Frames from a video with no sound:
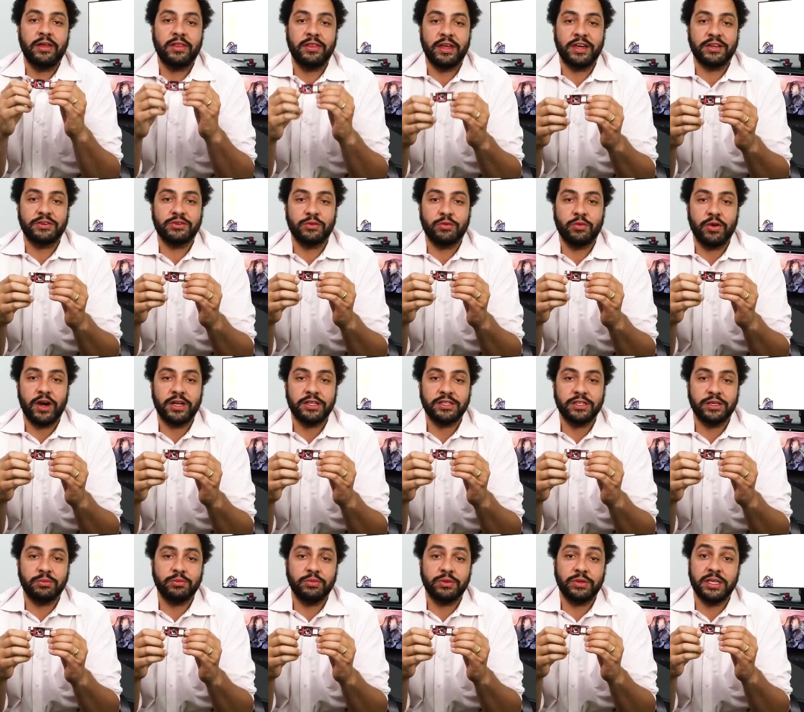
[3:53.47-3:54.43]
Thanks for
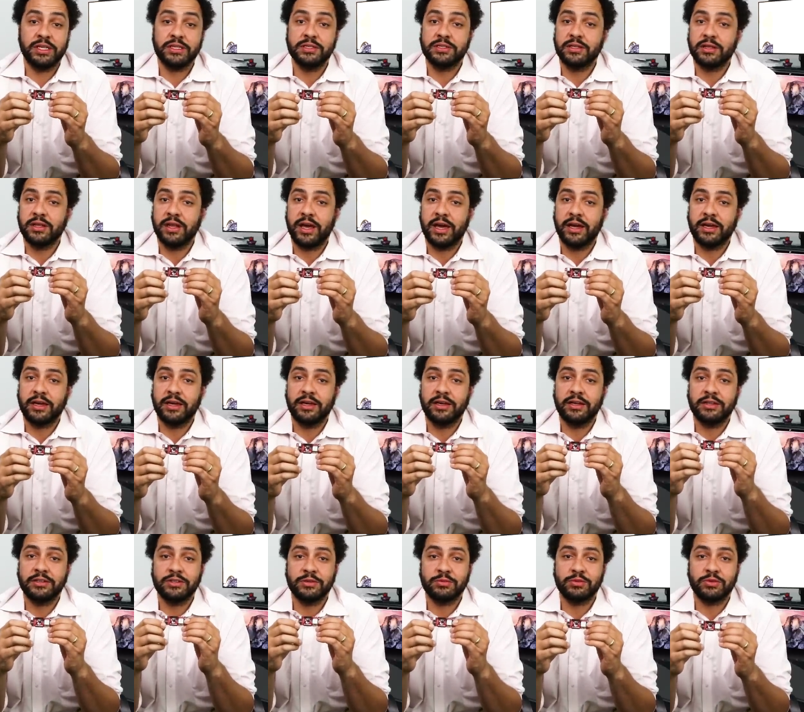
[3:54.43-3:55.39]
watching. Please like,
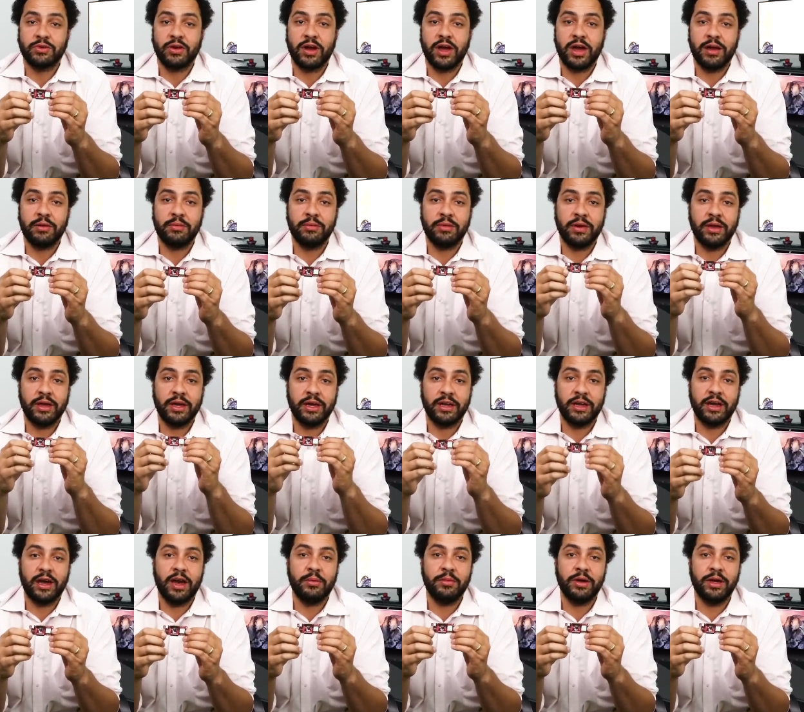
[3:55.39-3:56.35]
subscribe,
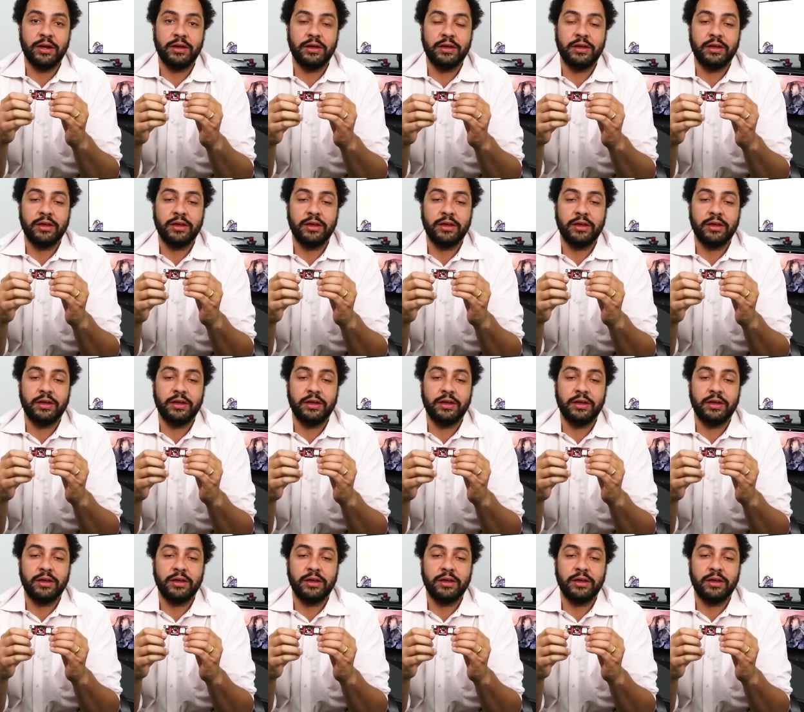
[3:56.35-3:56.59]
and comment.